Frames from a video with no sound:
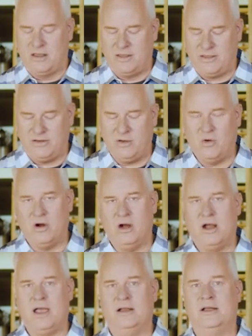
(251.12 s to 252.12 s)

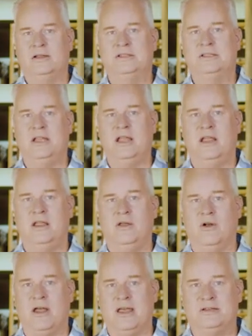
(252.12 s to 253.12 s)
your LLC,
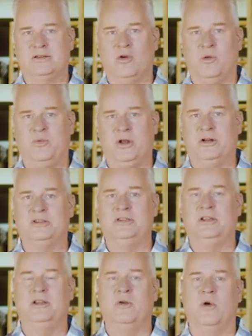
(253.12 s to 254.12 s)
your S Corp, your
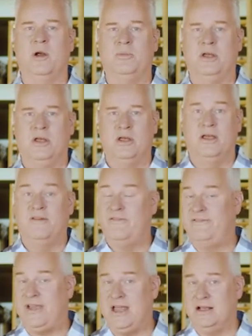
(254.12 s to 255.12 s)
C Corp
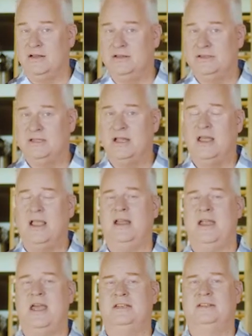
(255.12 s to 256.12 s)
fails and
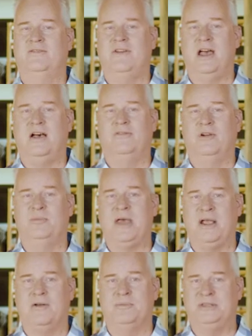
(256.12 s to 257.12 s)
has to file for
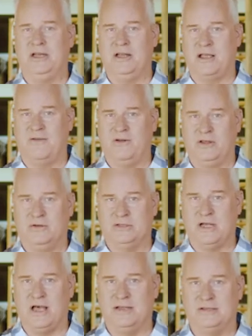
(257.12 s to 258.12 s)
bankruptcy to cover those
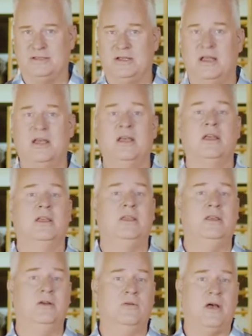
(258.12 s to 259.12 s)
costs.
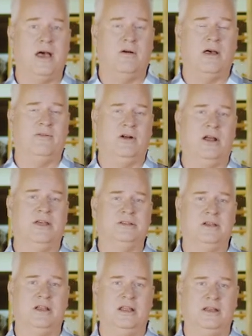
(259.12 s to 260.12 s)
You, however, as
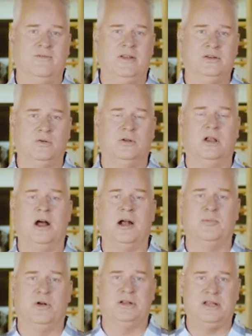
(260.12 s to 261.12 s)
an individual are
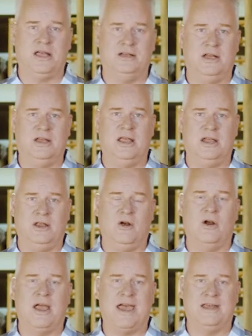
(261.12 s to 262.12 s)
protected and
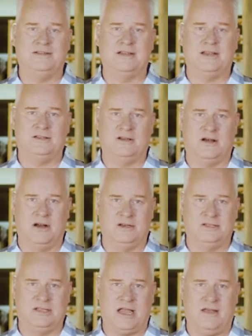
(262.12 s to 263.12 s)
your assets are
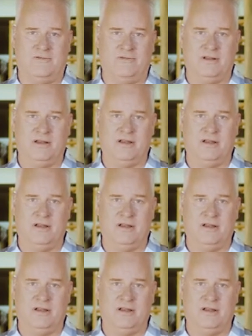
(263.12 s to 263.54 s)
safe.